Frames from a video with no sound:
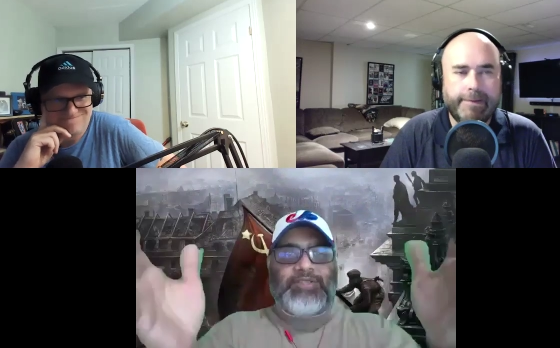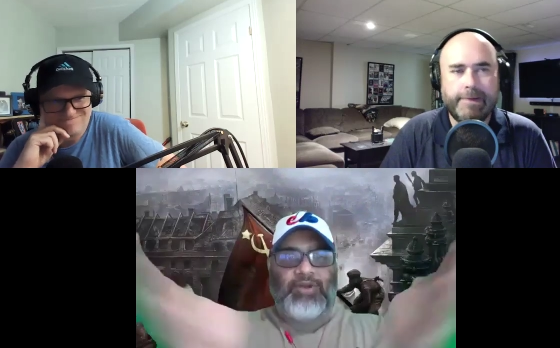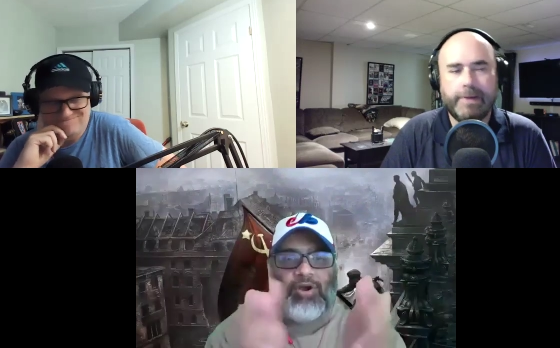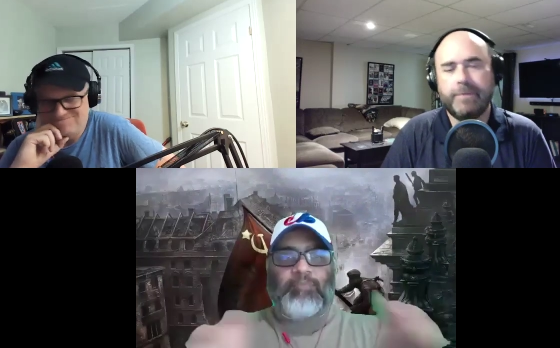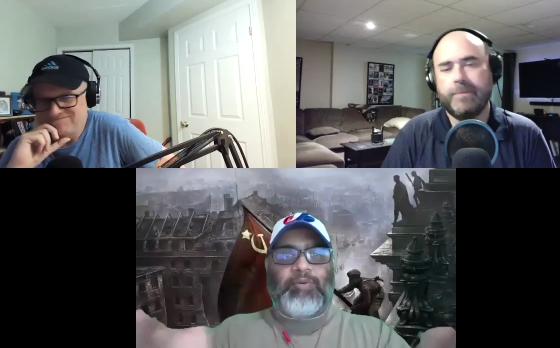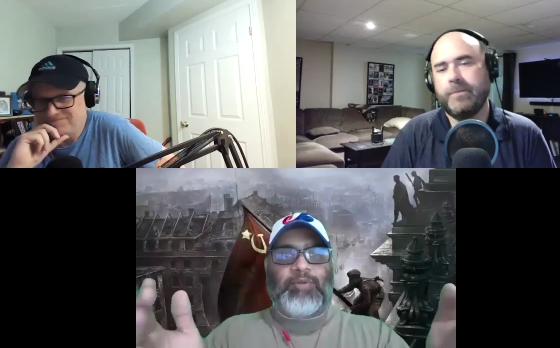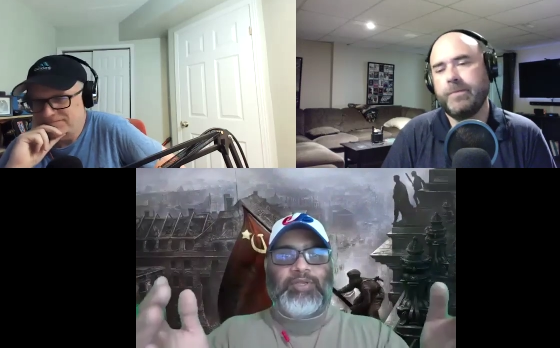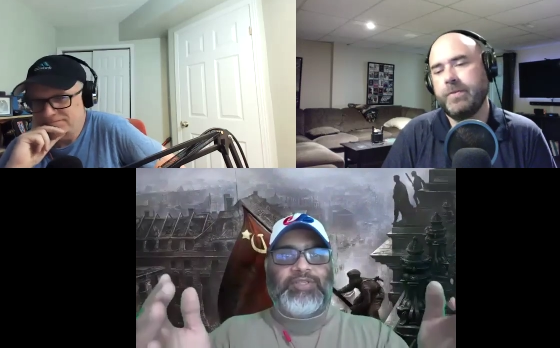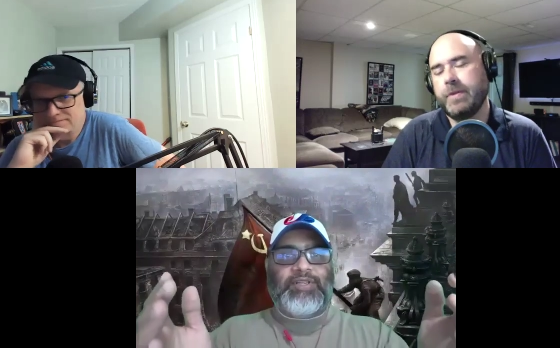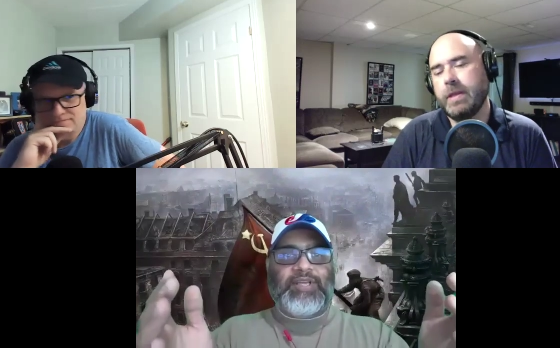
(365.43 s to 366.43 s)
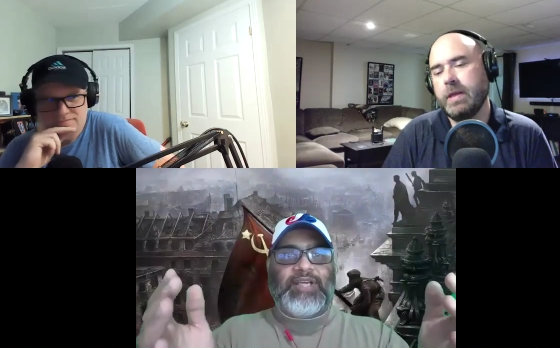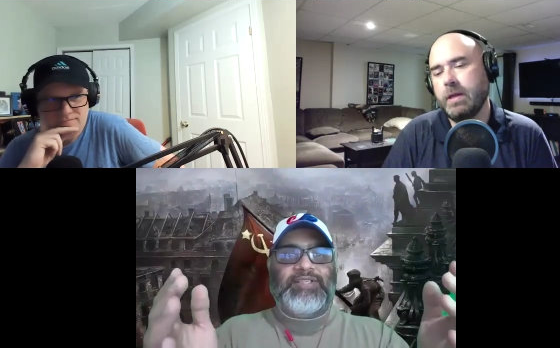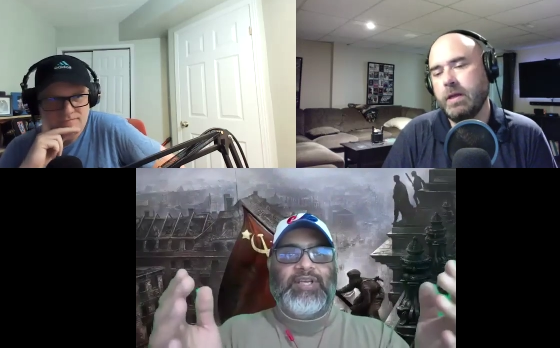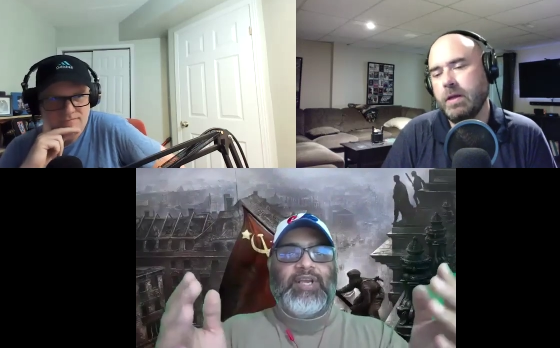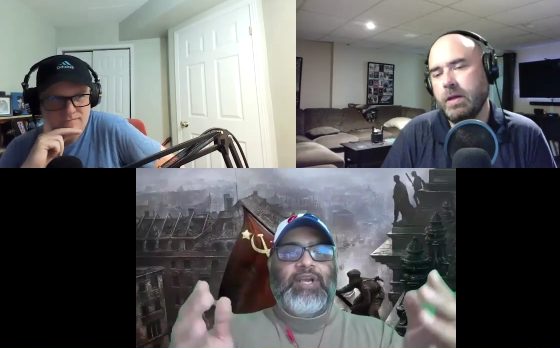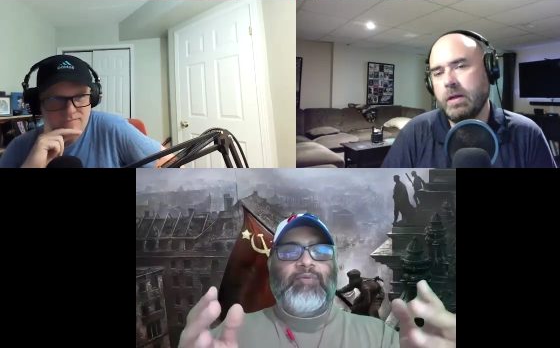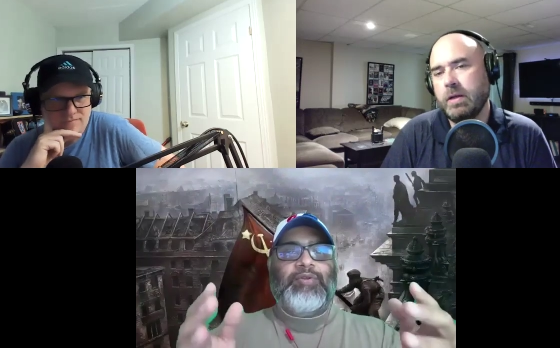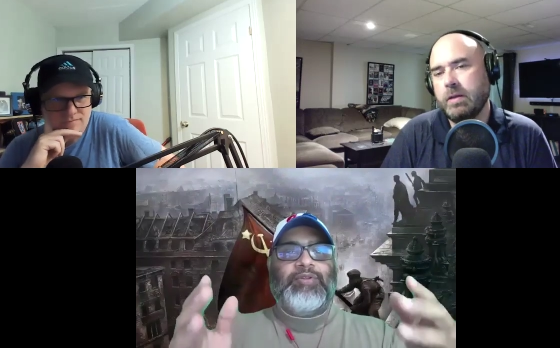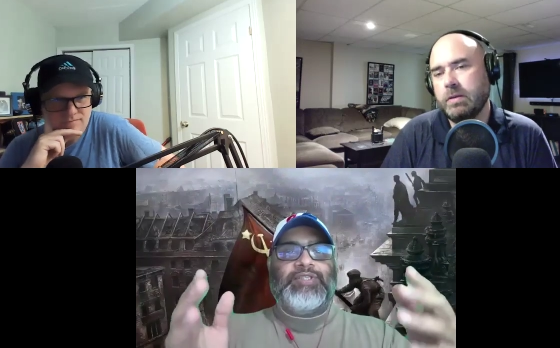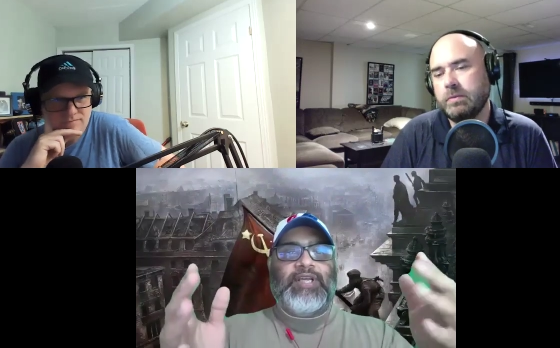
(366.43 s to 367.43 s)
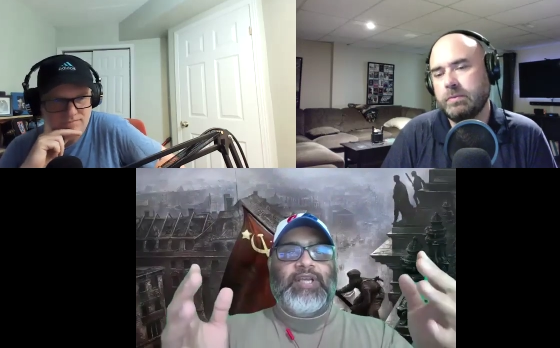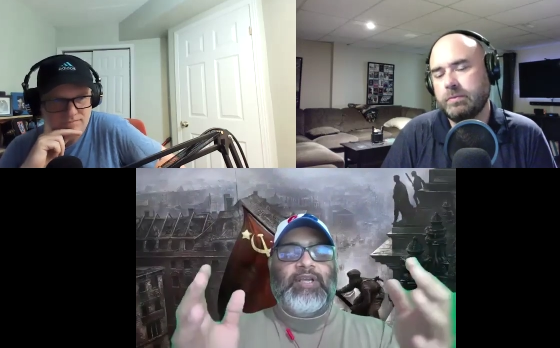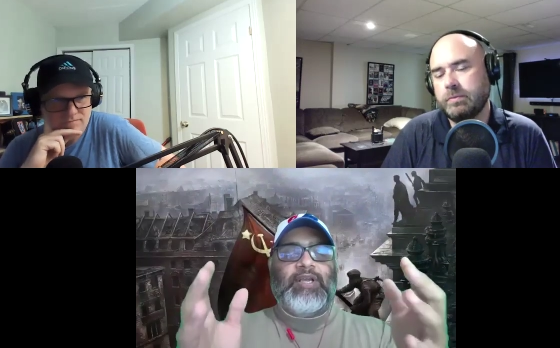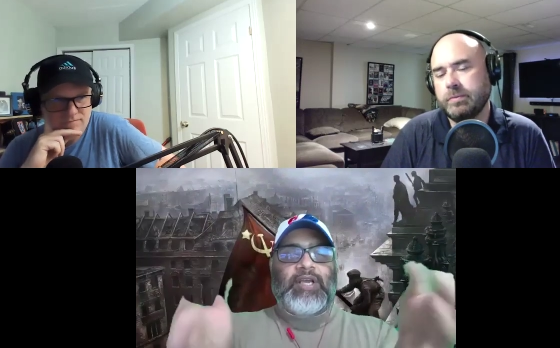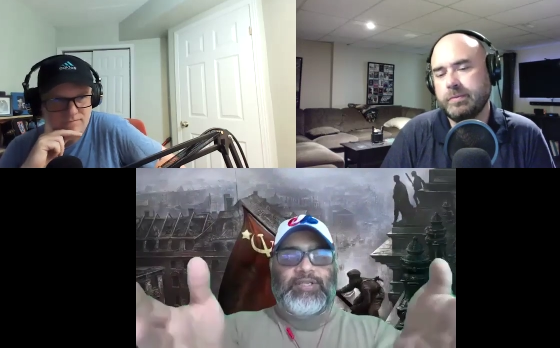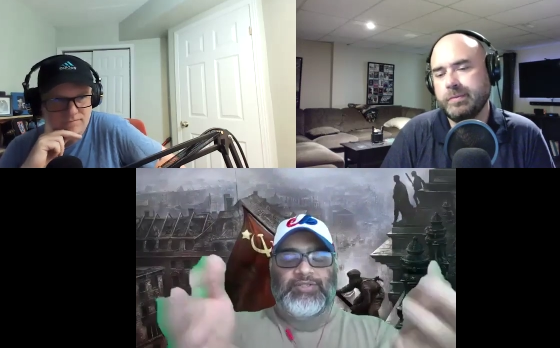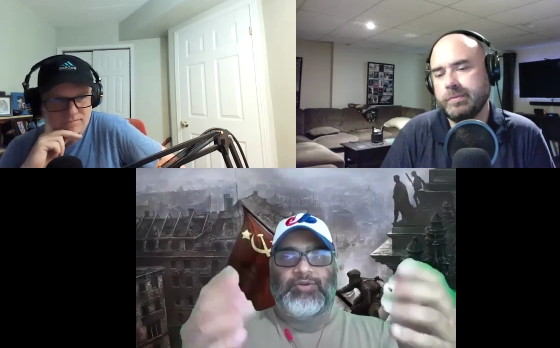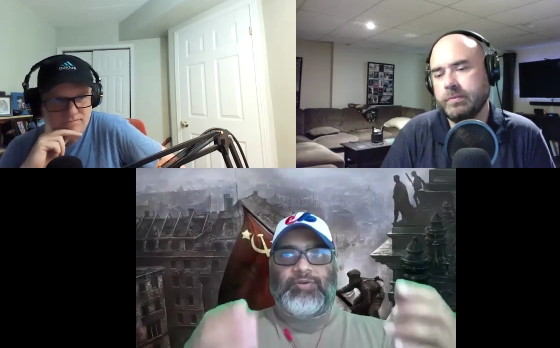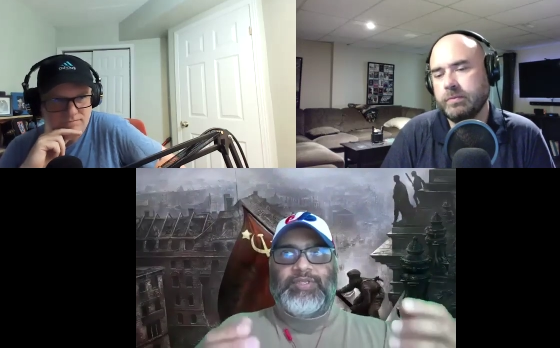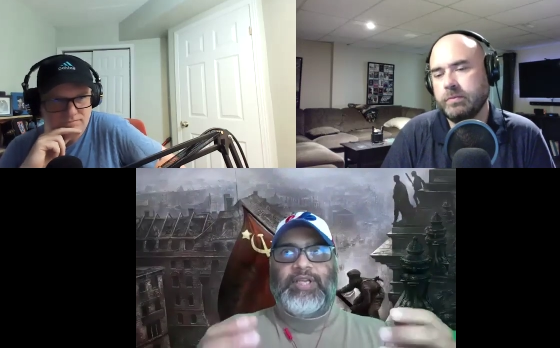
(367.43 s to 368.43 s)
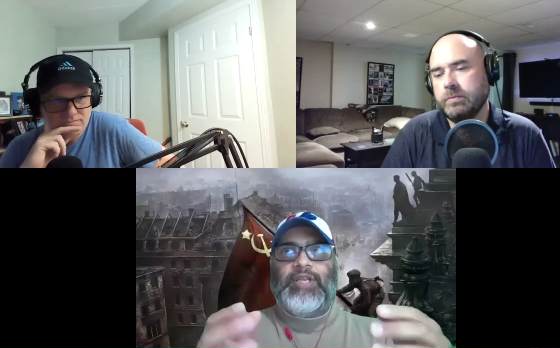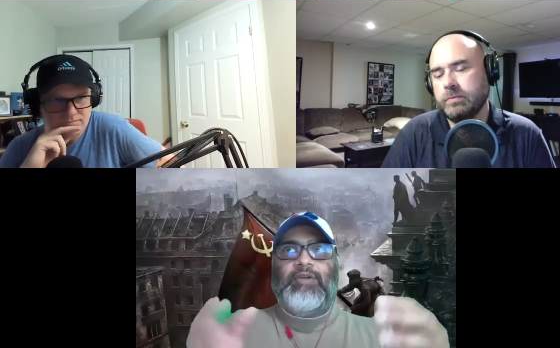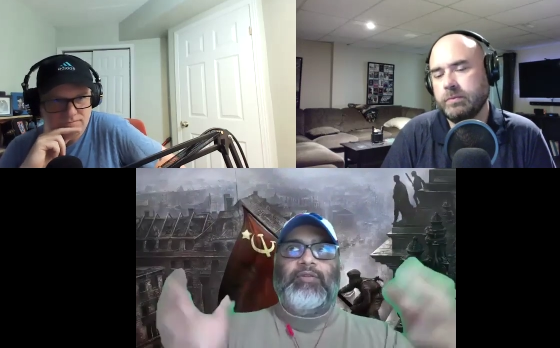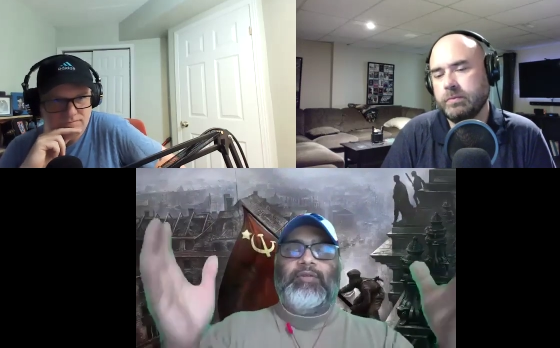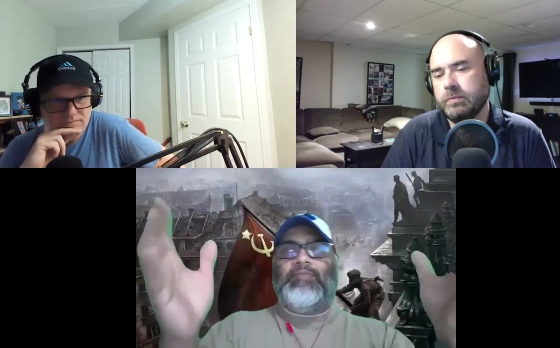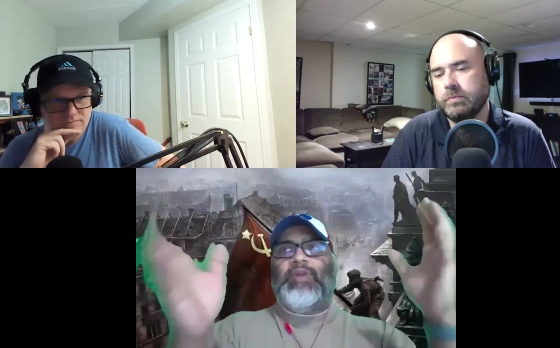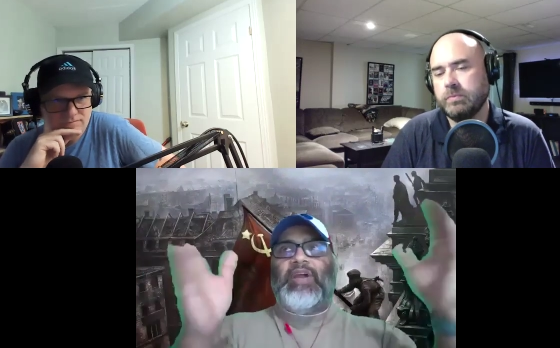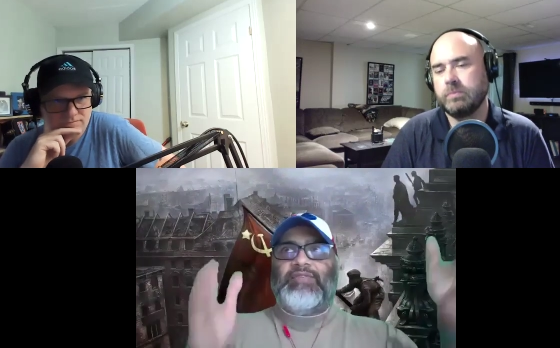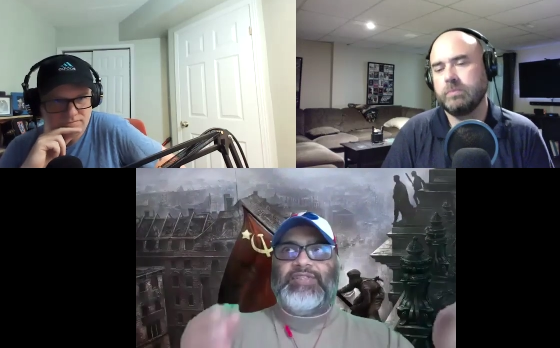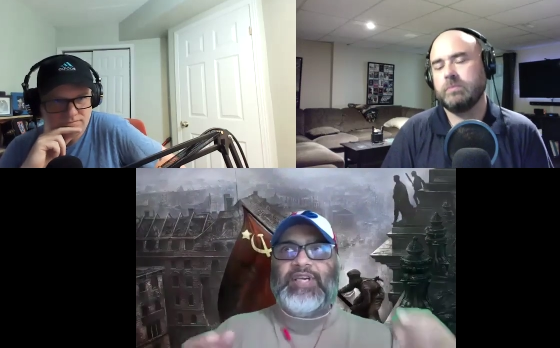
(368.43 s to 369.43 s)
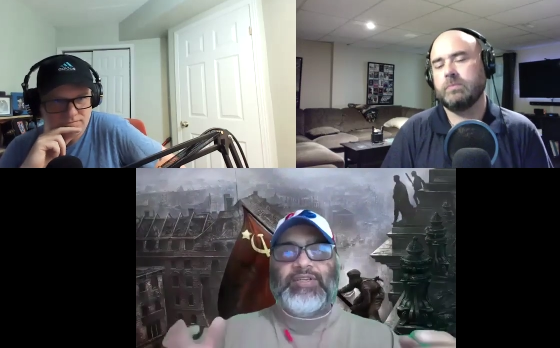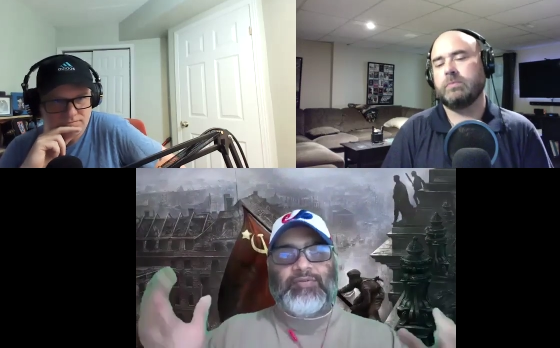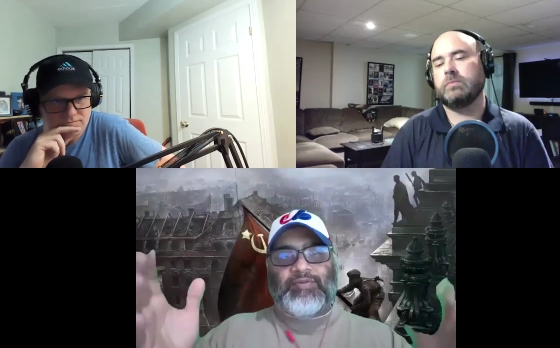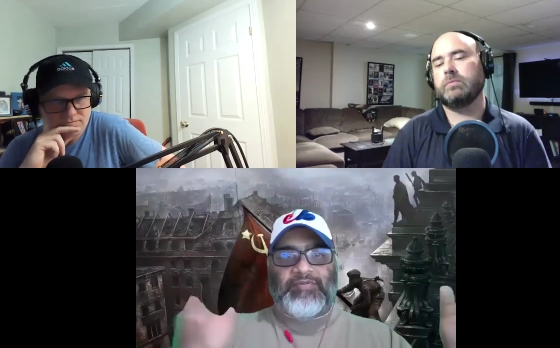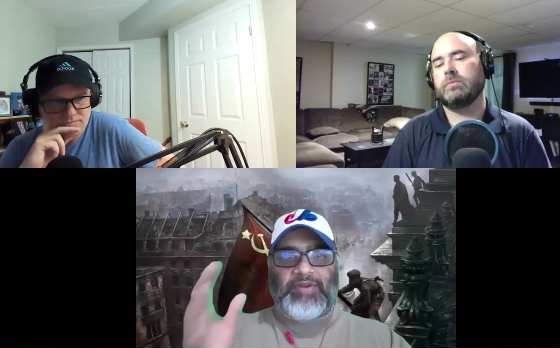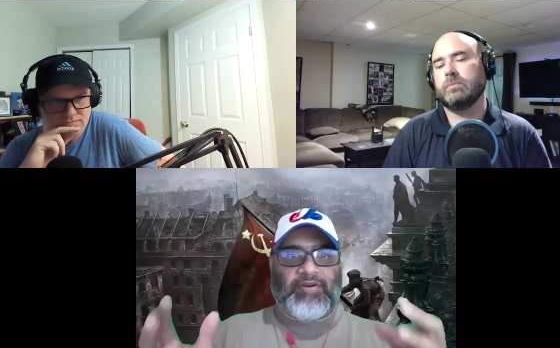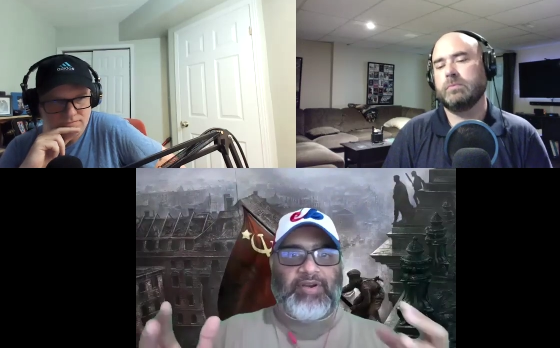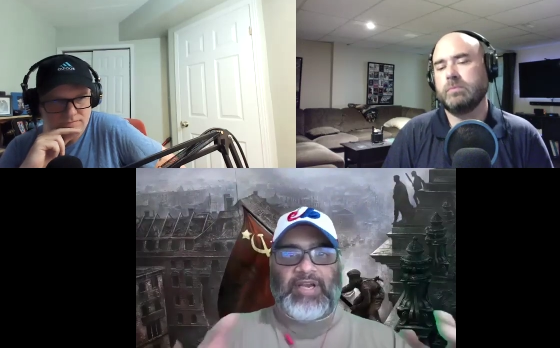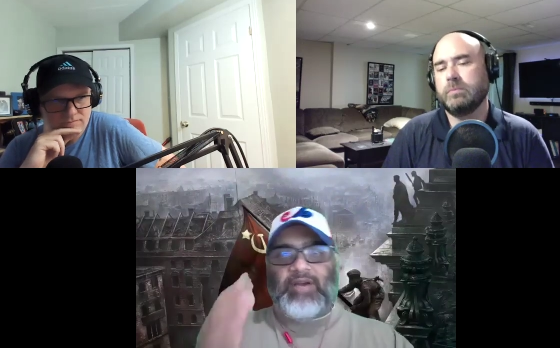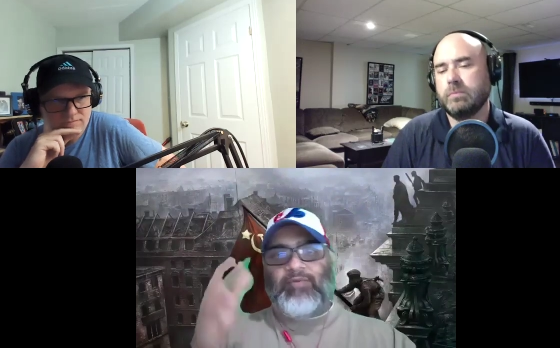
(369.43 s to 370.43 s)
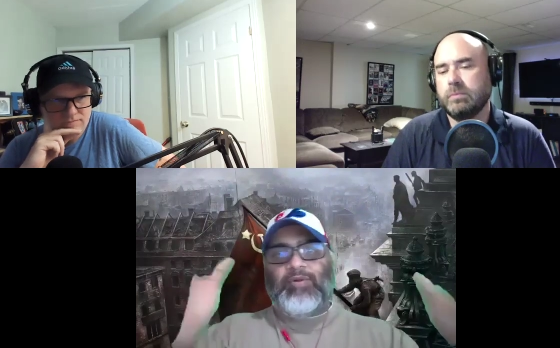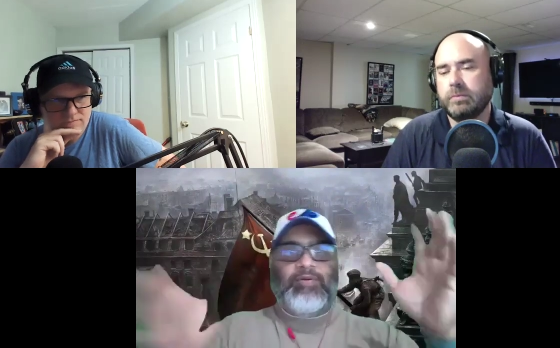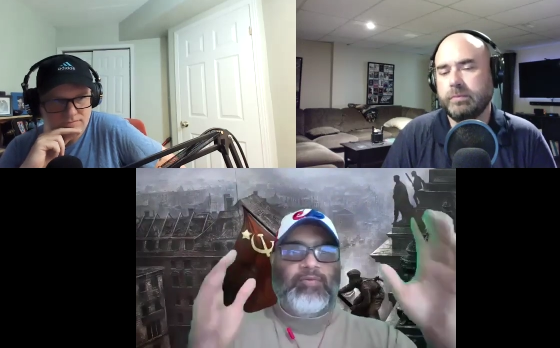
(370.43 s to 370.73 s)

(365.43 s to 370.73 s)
Speaker 1: it's comparable to this where they're saying as Joe was saying you know private sector will figure it out we'll,